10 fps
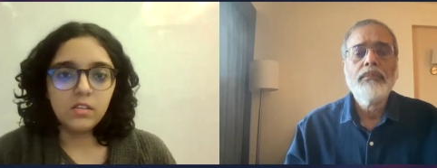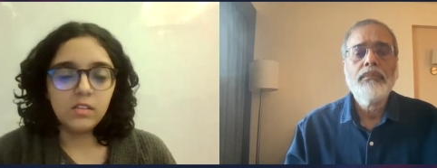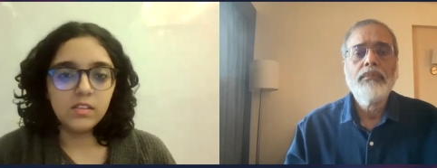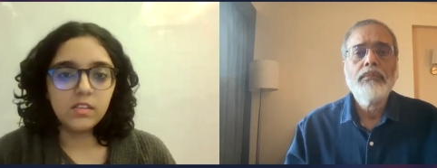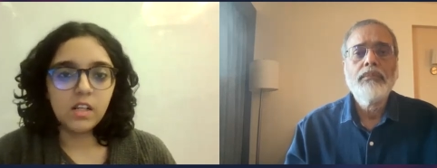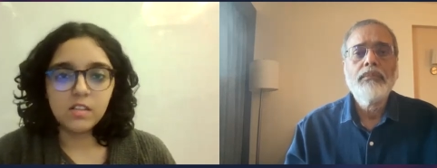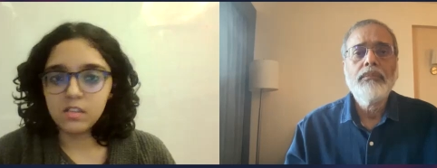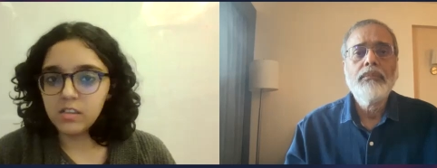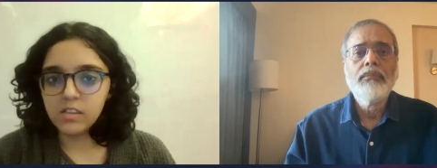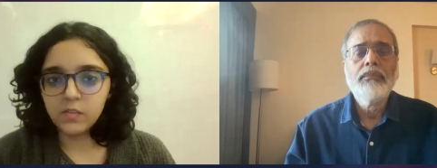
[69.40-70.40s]
Speaker 1: This does,
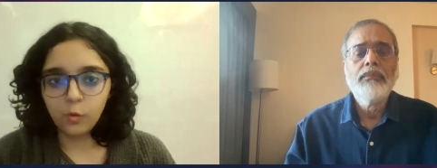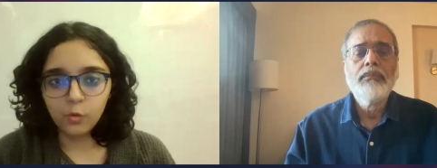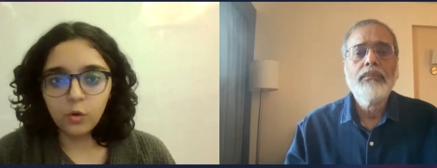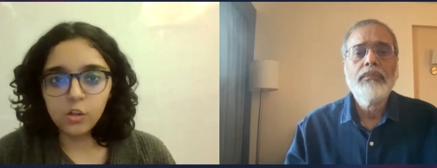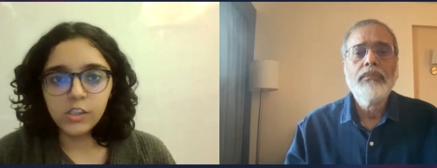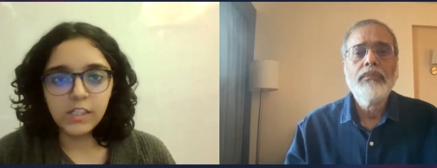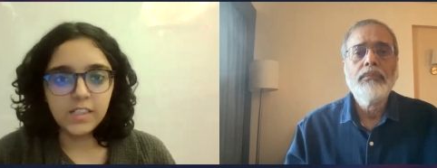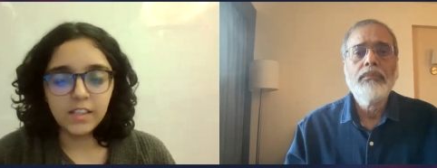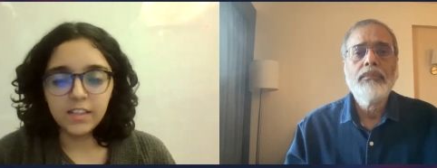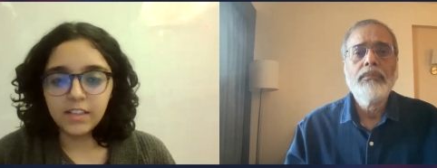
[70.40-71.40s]
did this phone call
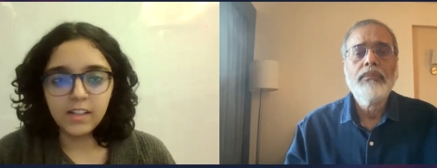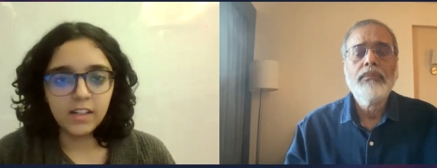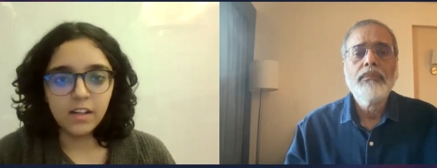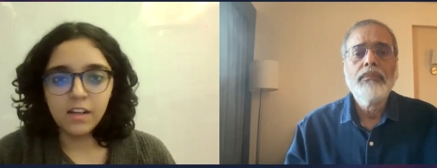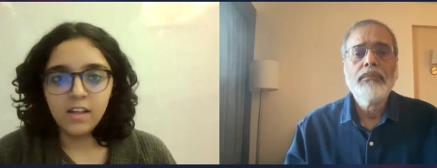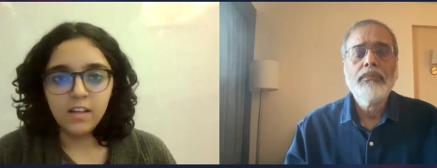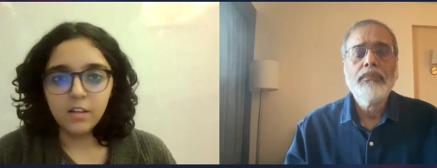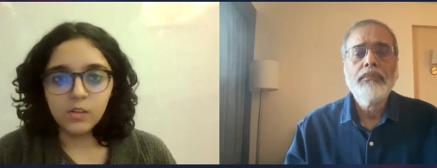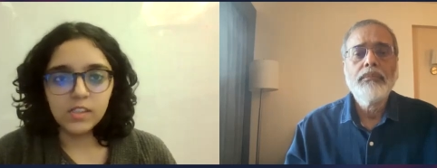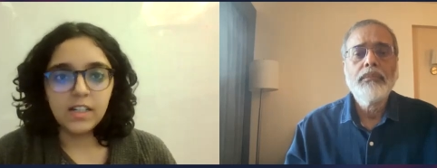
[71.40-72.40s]
change anything?
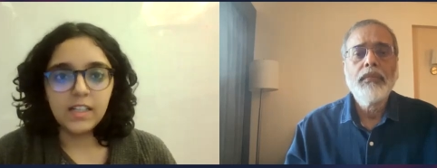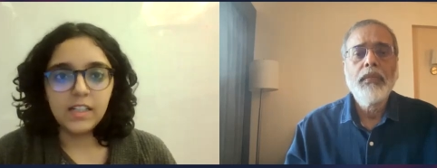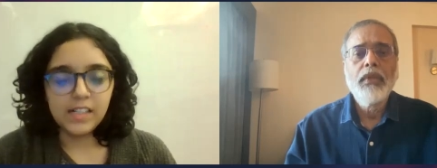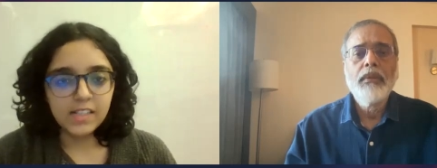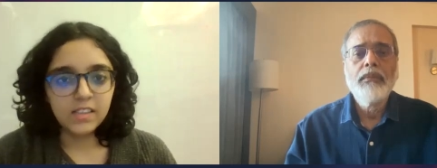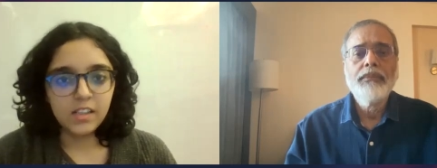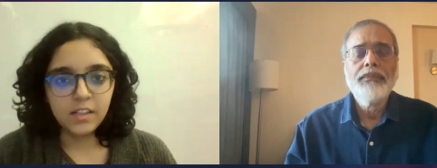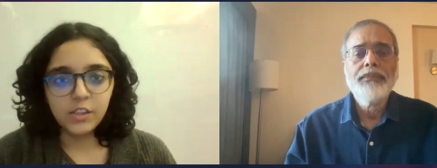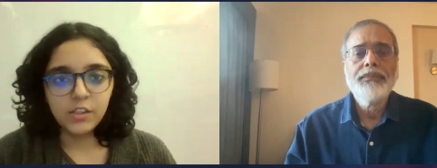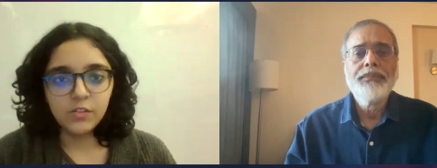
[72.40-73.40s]
You know, was there any
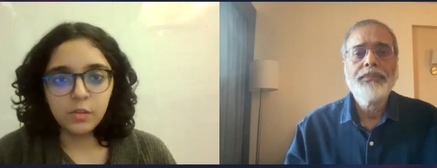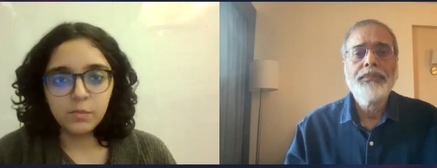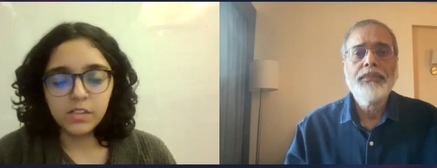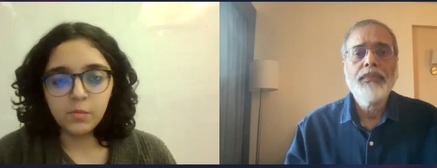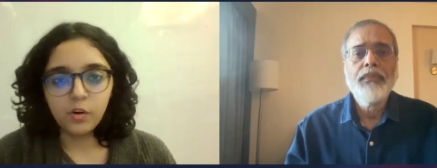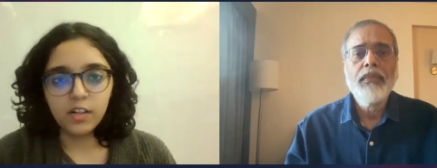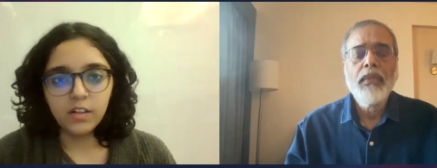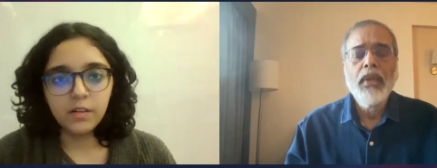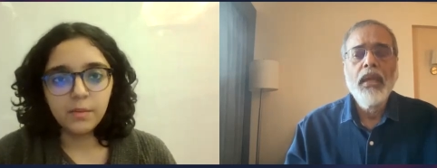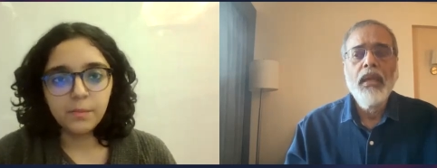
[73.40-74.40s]
de-escalation from this
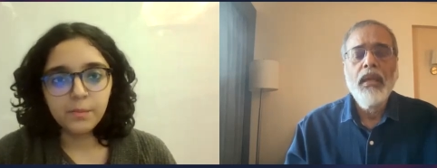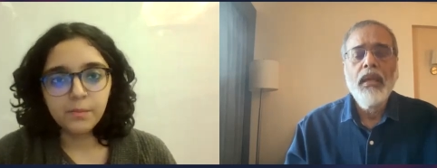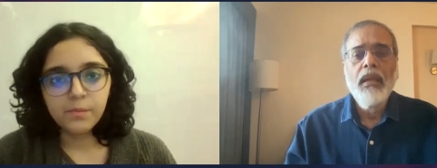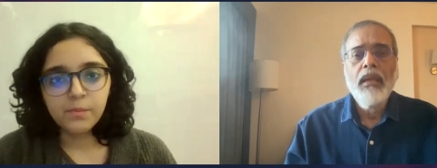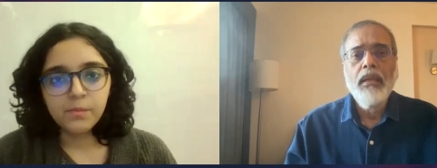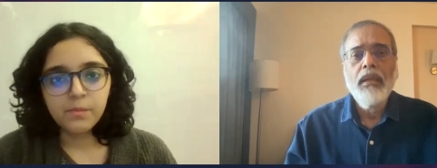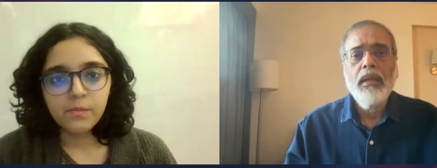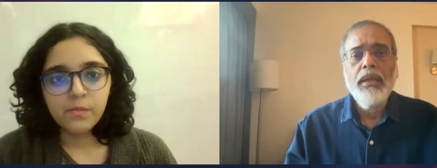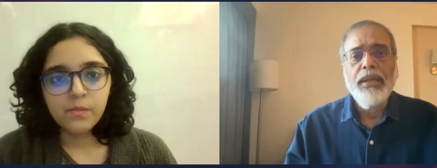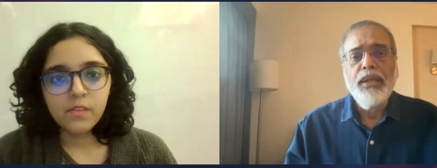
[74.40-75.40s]
point?
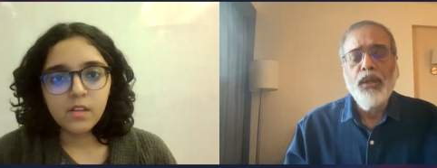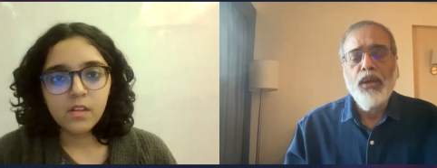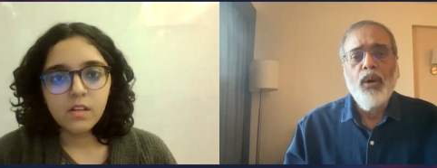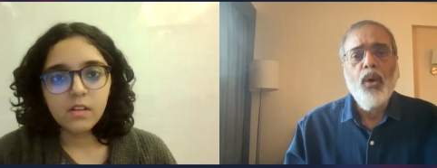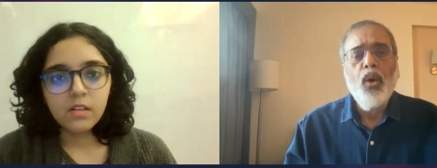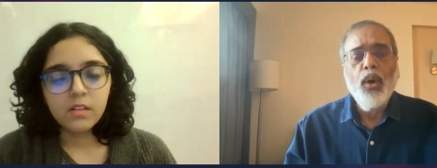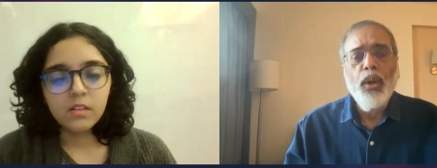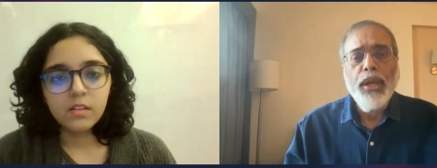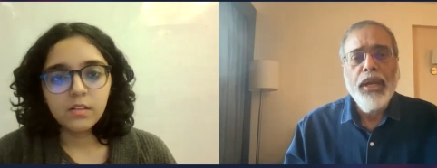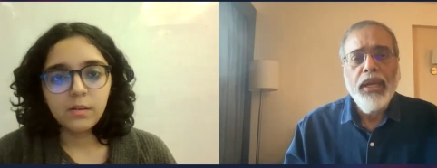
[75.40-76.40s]
Speaker 2: You know,
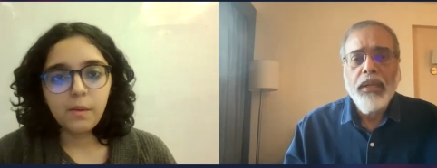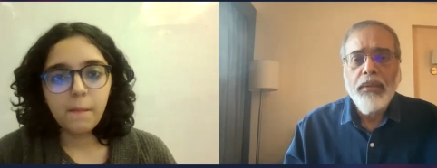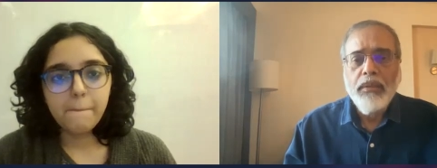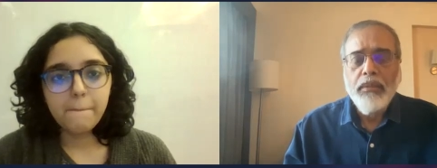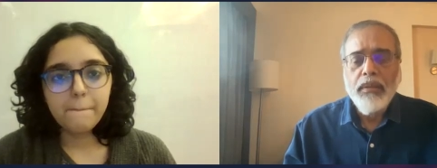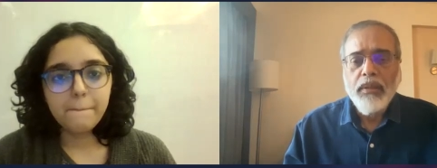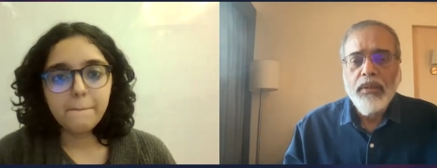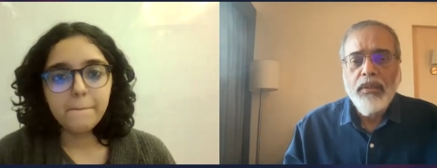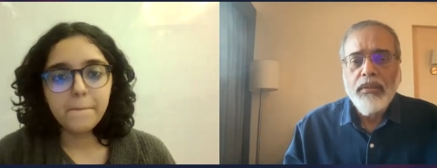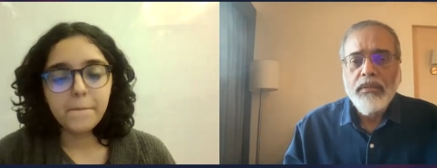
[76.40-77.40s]
a
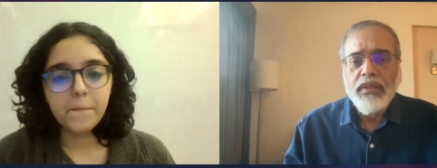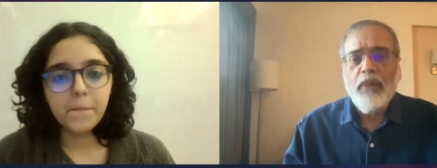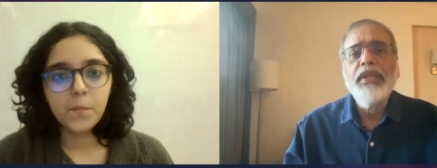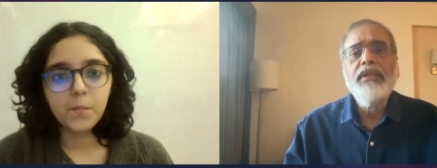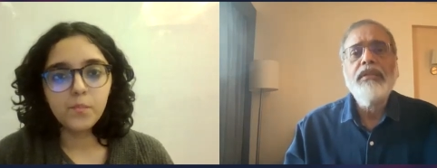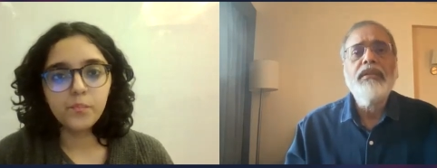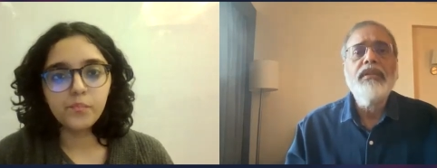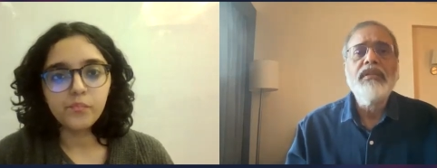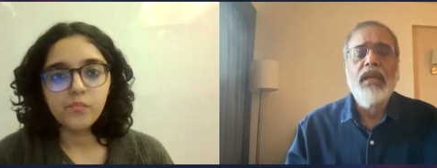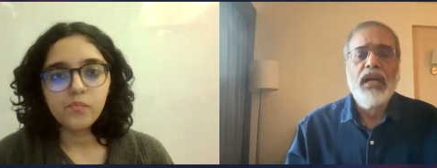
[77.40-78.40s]
summit
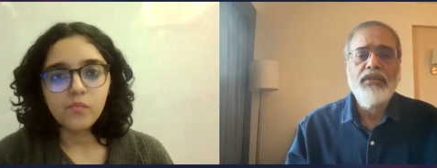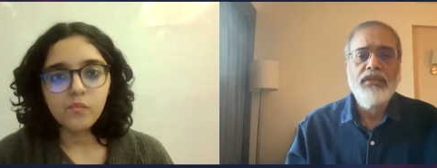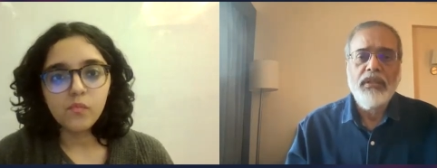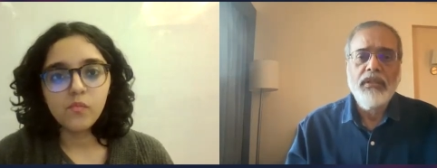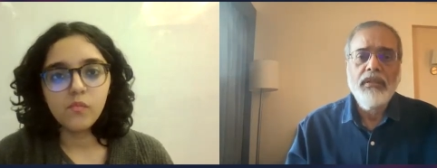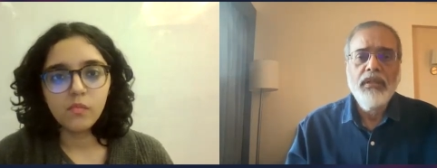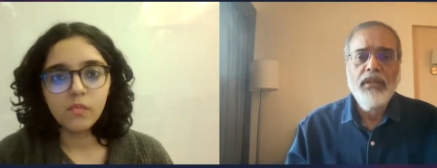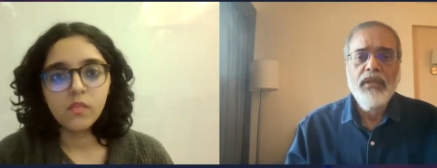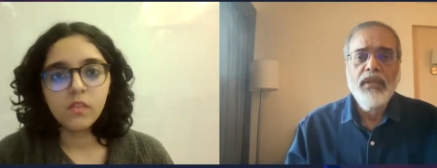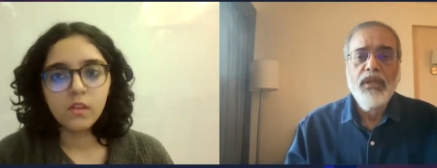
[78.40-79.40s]
discussion,
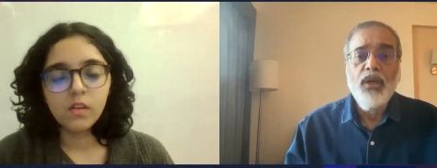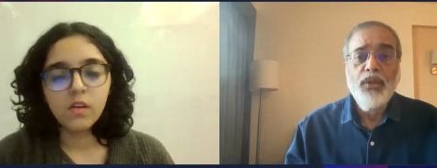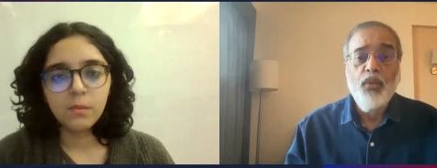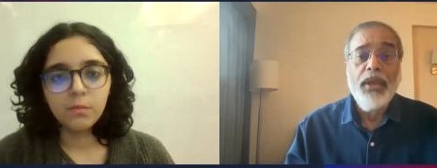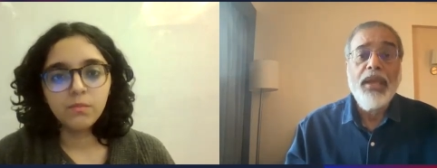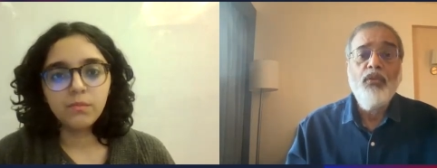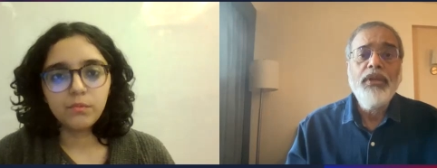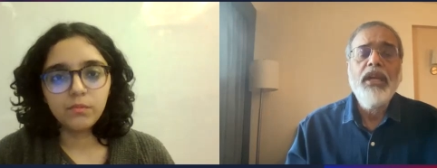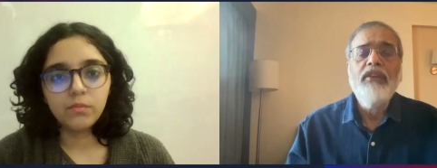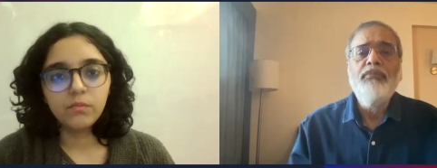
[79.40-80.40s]
the way
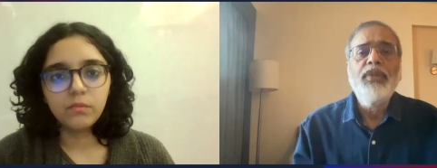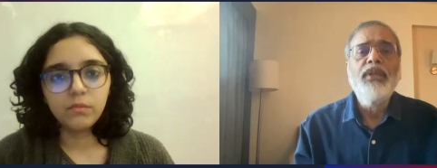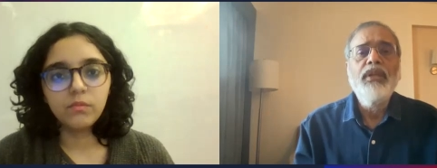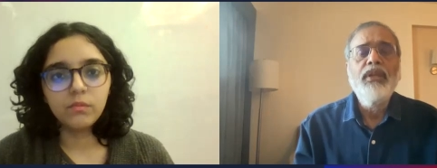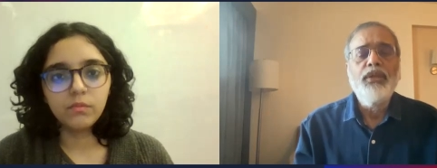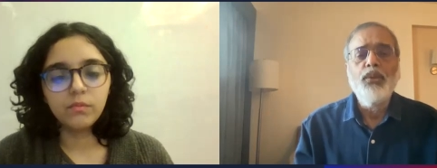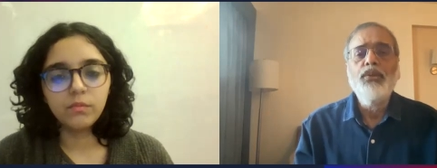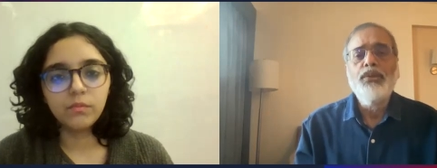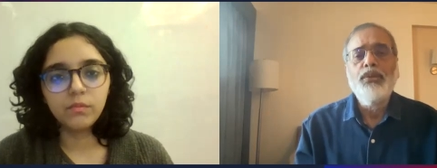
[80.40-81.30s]
we have been used